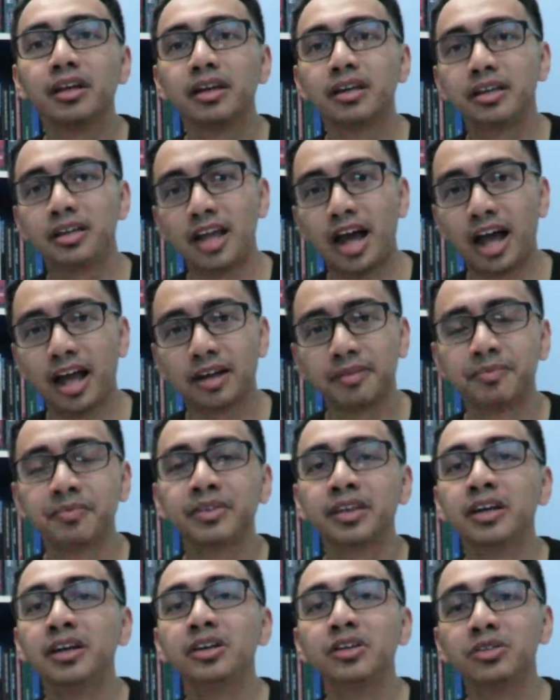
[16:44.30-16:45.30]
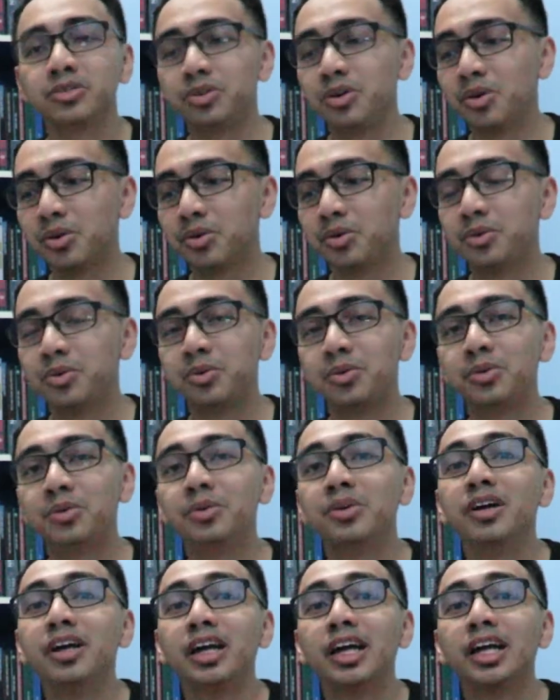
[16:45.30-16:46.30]
Yeah,
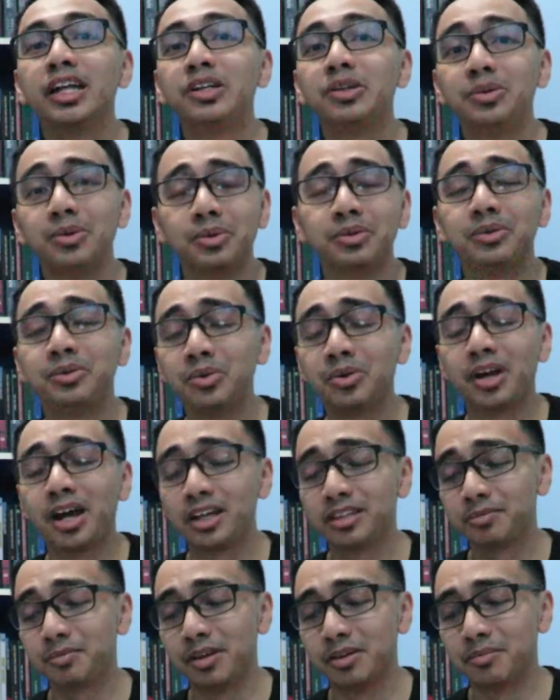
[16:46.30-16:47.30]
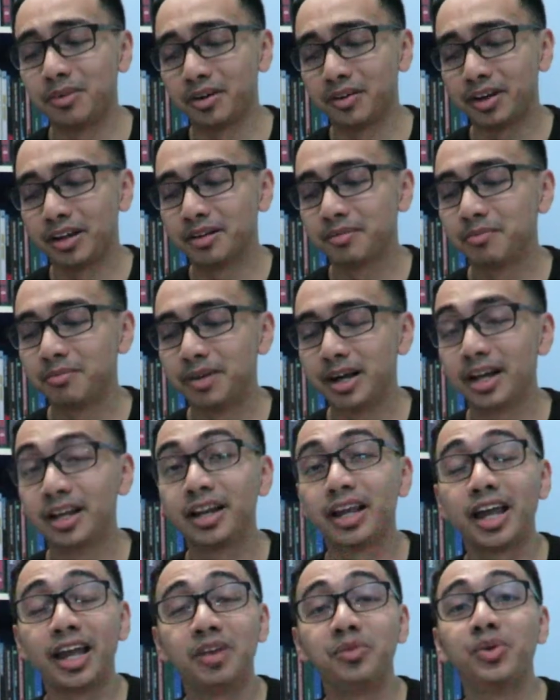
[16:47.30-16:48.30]
so don't ask me about it.
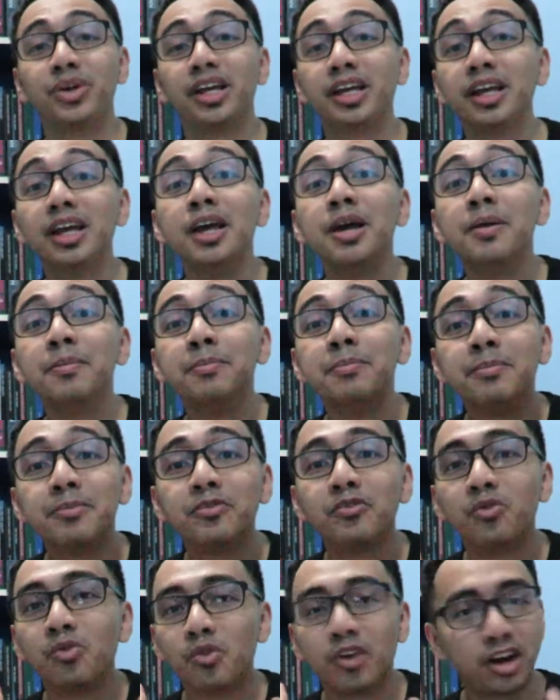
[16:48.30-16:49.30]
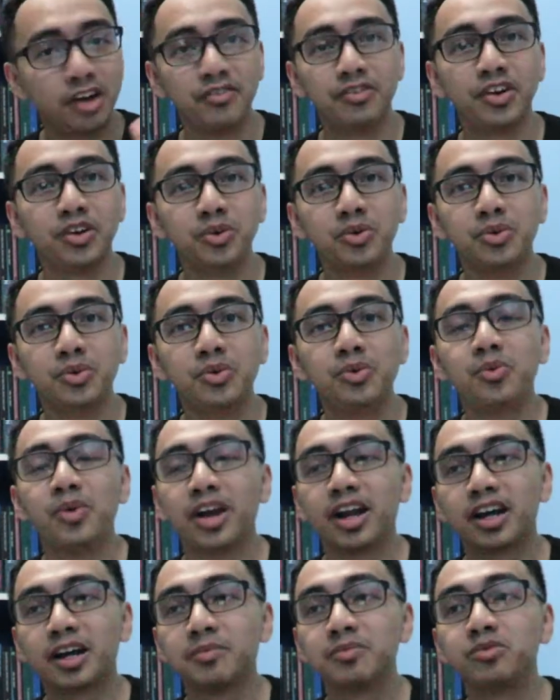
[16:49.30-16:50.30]
But anyway, whatever you do
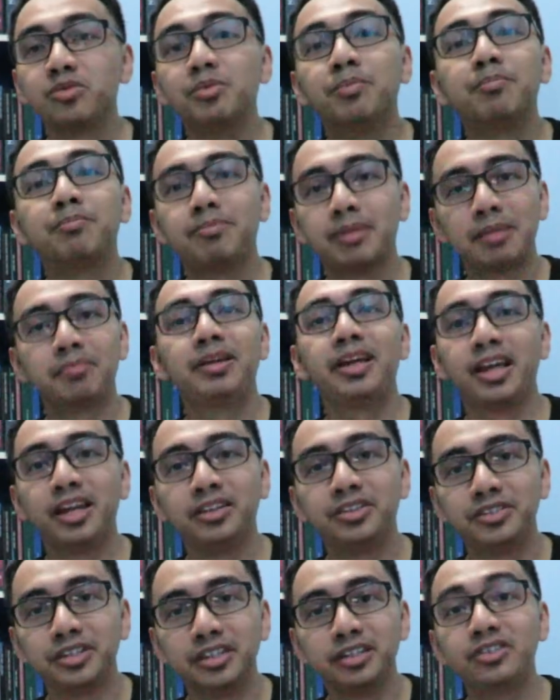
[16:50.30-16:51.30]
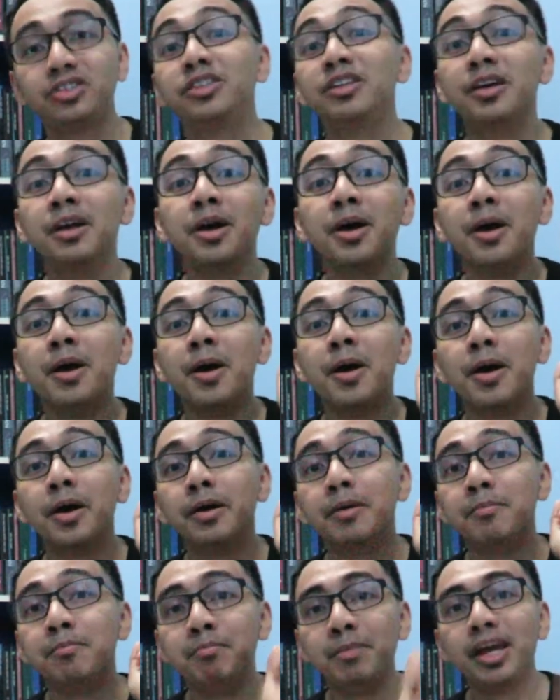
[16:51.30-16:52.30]
when it comes to public interest,
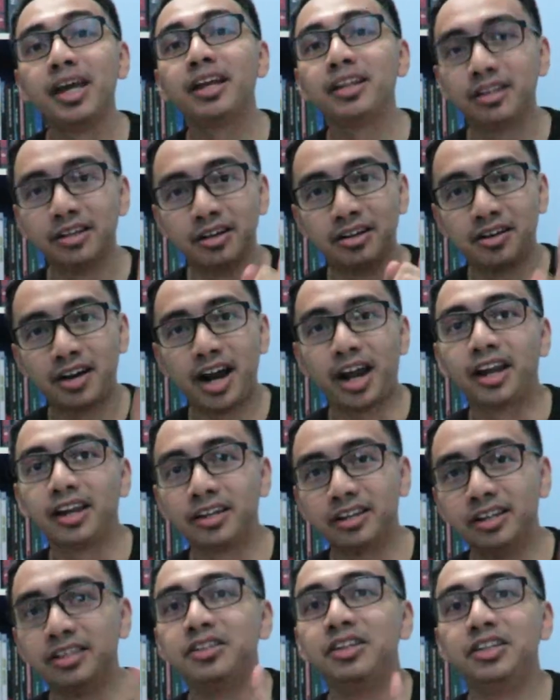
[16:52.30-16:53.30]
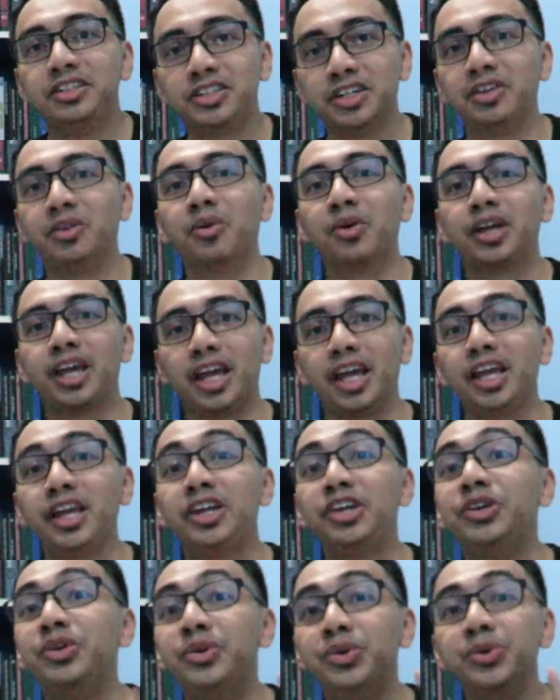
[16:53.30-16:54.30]
make the right decision, okay?
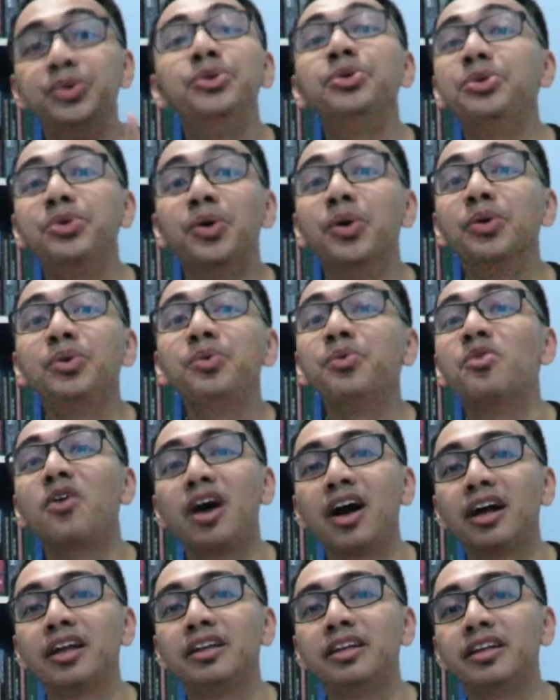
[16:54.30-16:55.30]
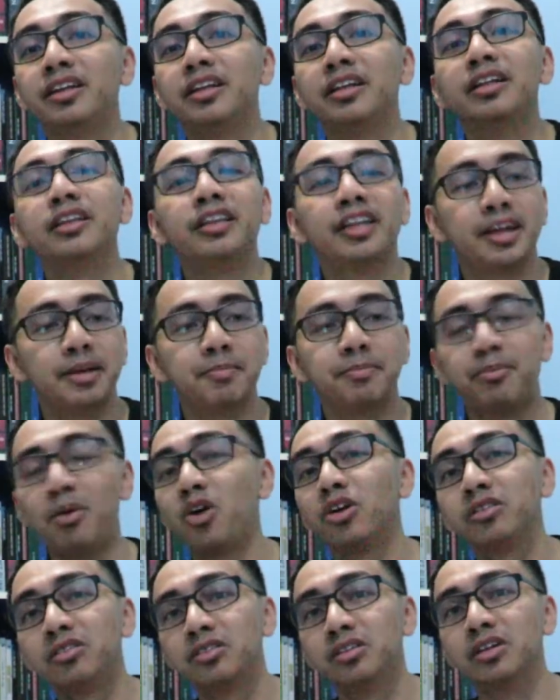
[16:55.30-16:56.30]
You don't want the
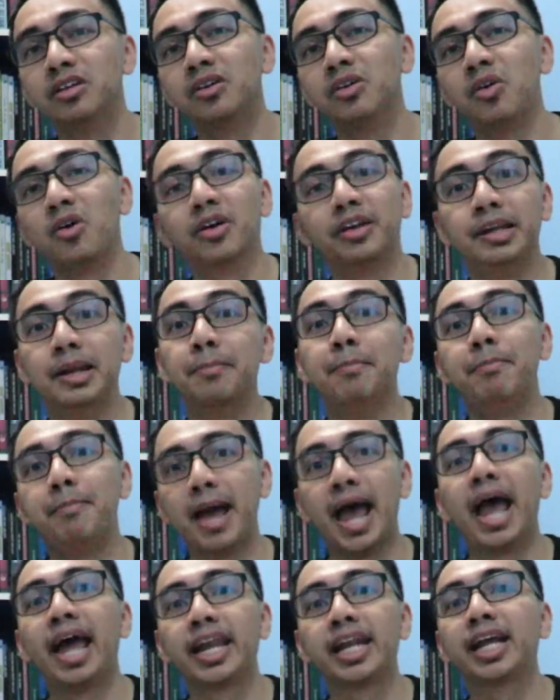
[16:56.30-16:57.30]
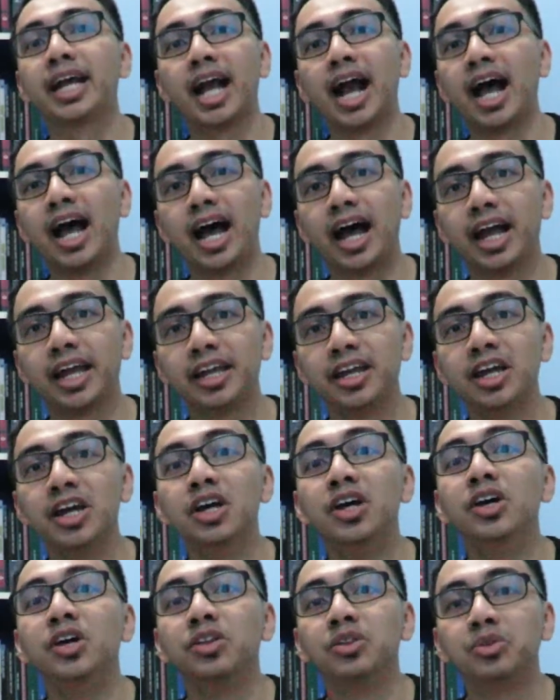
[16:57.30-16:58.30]
imposter or the bad guy
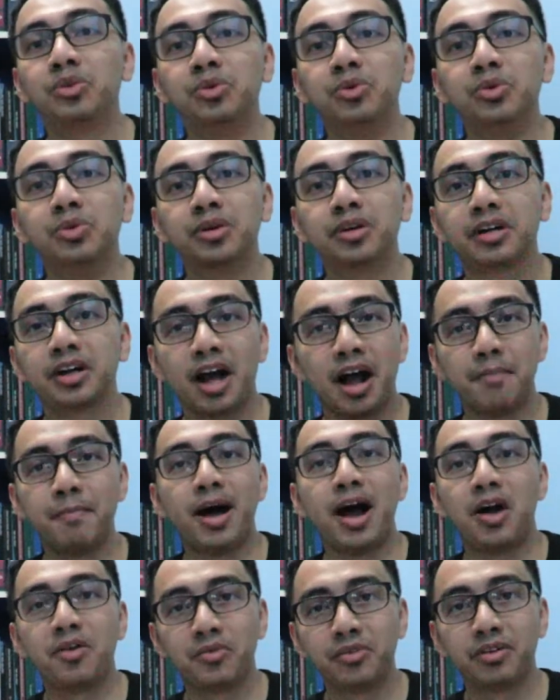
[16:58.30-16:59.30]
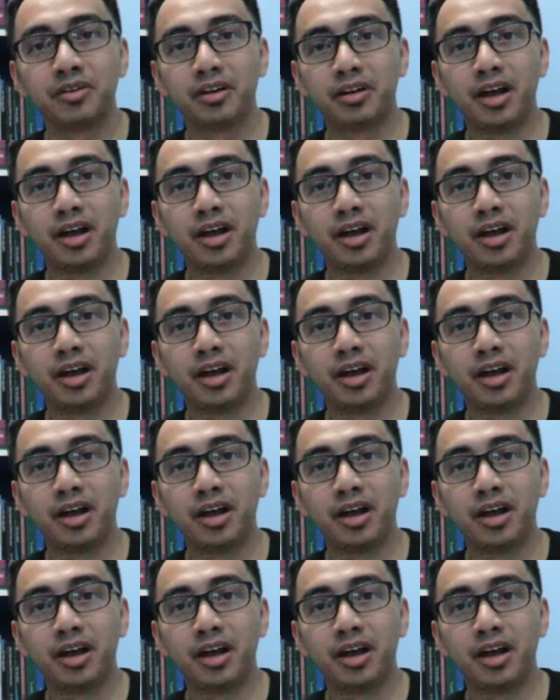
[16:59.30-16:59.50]
to come out